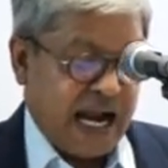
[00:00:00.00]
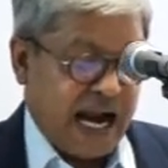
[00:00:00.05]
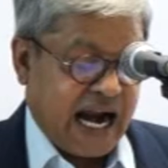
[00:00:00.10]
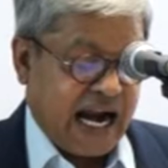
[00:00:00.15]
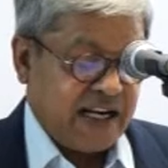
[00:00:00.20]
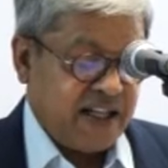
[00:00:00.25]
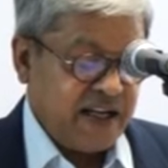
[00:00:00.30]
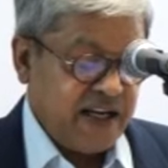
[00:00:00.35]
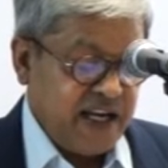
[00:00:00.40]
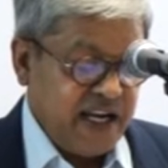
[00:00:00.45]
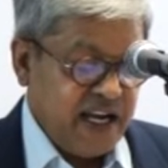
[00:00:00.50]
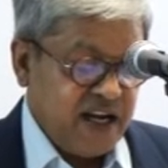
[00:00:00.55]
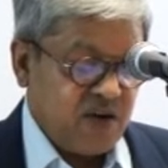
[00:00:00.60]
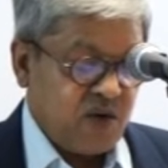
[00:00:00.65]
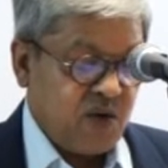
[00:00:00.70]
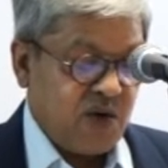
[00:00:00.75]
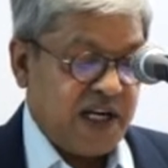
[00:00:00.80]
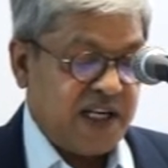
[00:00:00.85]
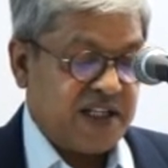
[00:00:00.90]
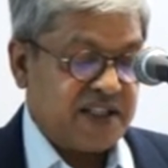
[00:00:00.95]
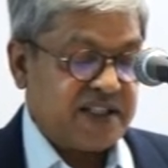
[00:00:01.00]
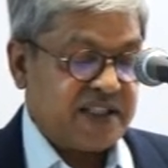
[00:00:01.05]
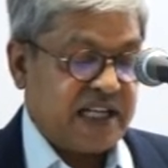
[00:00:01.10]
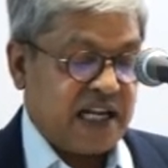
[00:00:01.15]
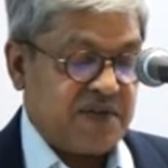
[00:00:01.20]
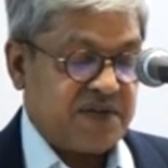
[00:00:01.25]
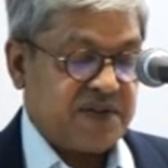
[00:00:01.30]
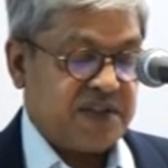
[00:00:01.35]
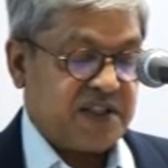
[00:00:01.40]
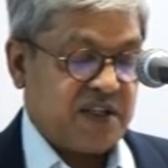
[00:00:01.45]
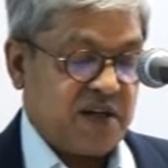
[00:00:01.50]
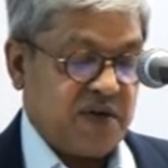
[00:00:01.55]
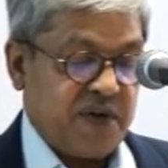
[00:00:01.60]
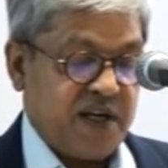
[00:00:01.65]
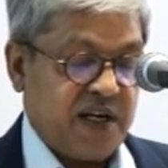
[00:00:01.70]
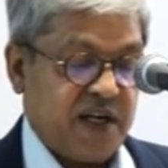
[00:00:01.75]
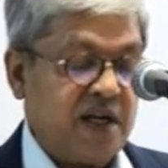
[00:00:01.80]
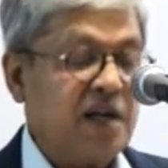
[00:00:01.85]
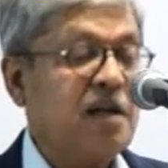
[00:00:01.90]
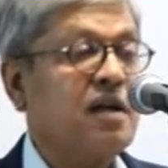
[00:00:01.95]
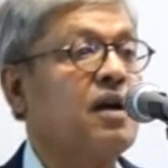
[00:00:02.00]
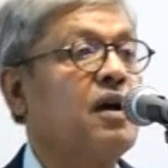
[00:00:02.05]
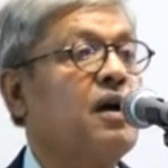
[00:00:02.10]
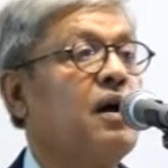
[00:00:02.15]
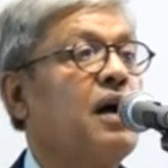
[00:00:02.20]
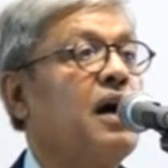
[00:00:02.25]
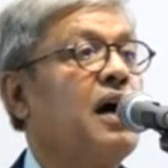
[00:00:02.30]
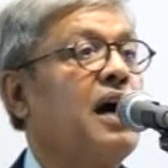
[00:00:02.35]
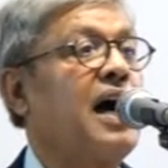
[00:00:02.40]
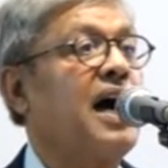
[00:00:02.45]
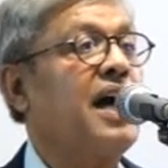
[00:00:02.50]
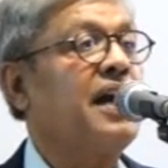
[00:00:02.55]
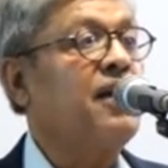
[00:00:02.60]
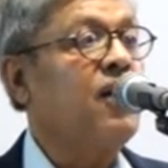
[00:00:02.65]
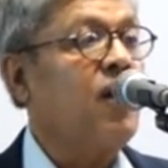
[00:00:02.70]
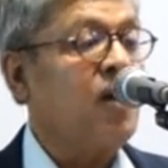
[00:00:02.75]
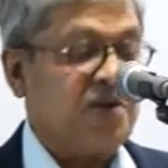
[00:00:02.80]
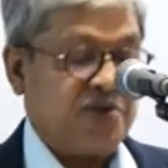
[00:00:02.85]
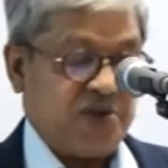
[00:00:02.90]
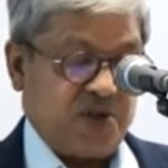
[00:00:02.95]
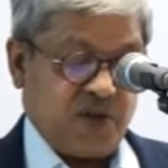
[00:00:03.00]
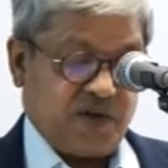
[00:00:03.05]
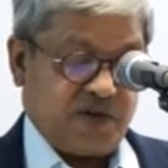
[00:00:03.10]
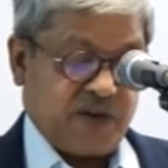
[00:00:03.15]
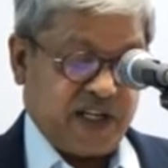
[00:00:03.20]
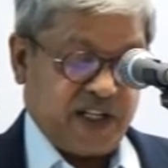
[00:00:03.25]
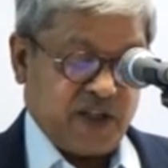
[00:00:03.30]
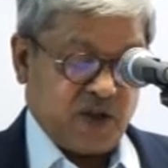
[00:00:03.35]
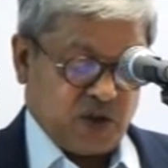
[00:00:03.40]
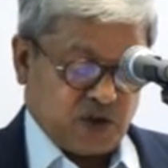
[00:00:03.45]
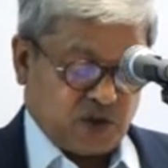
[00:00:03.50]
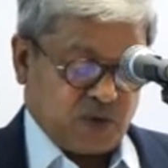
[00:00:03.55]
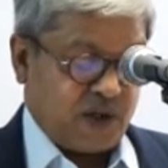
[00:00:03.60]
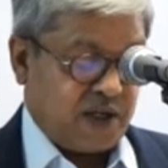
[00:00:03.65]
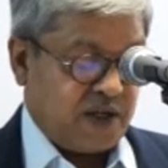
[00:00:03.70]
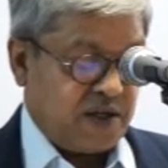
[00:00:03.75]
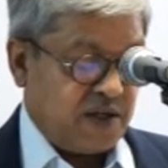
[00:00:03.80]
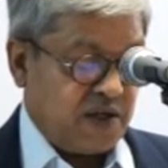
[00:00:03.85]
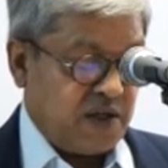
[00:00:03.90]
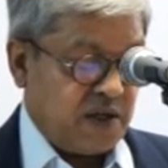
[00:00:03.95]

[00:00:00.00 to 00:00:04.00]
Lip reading: and the equally self-serving ideology of Hindutva,